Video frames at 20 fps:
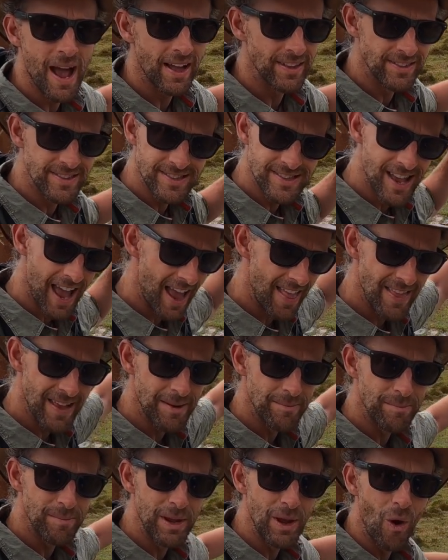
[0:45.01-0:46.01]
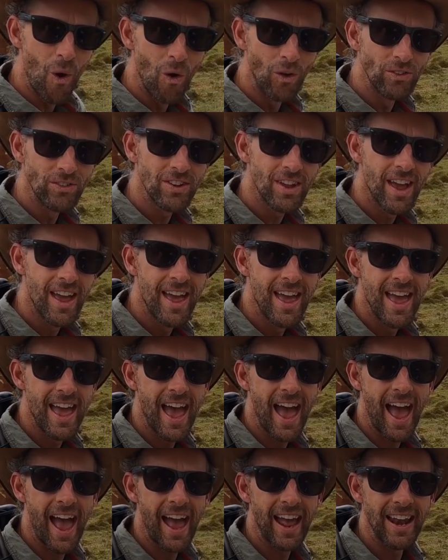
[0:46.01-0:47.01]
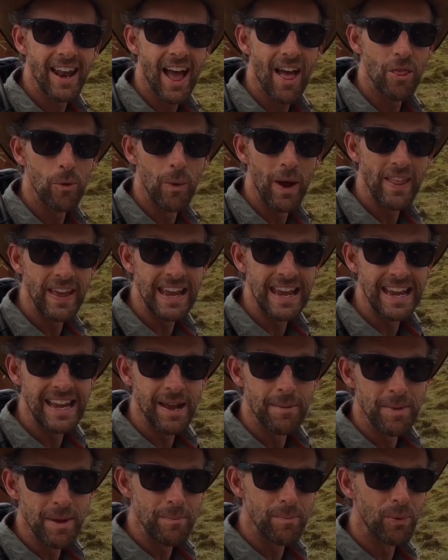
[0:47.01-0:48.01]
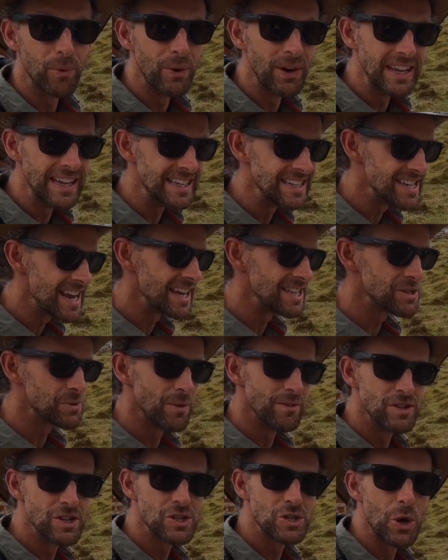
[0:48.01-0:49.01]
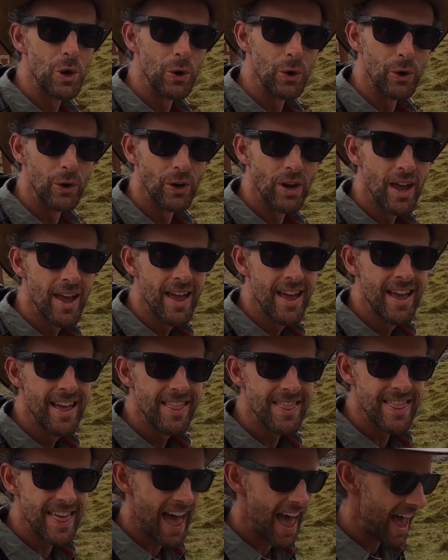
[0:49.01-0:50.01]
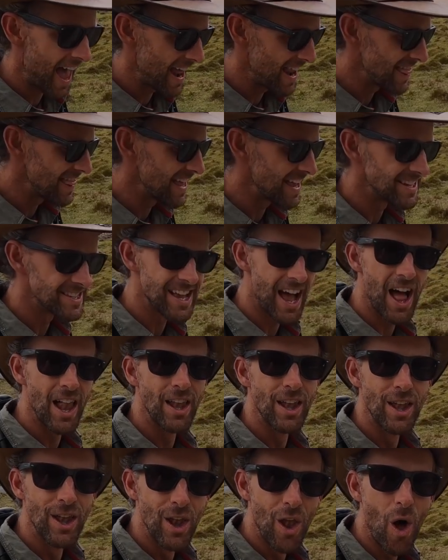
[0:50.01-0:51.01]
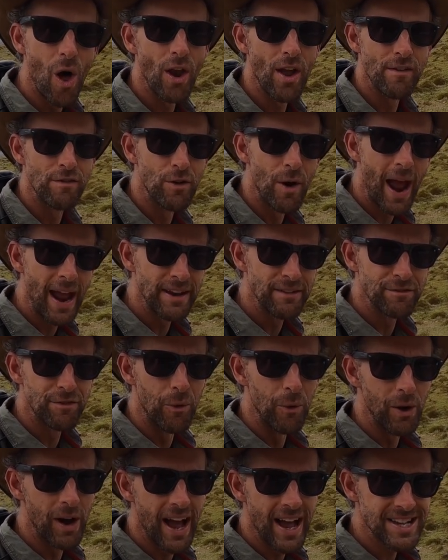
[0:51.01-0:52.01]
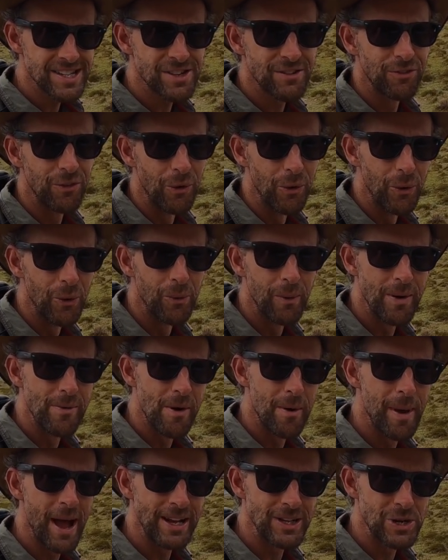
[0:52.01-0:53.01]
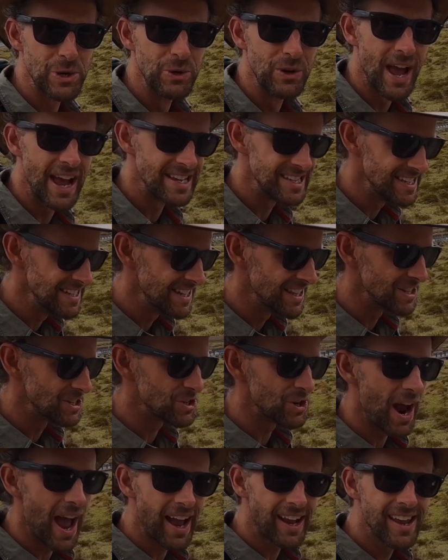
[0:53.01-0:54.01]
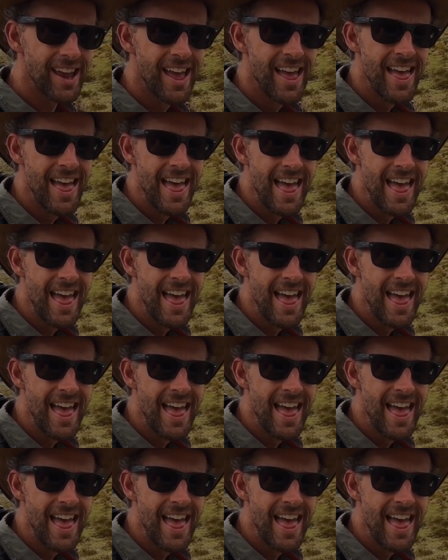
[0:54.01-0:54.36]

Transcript: mountains and then beyond. And the weather here can be pretty intense. We've just heard that there's a lot of rain forecast for when we're about 2 days into the track.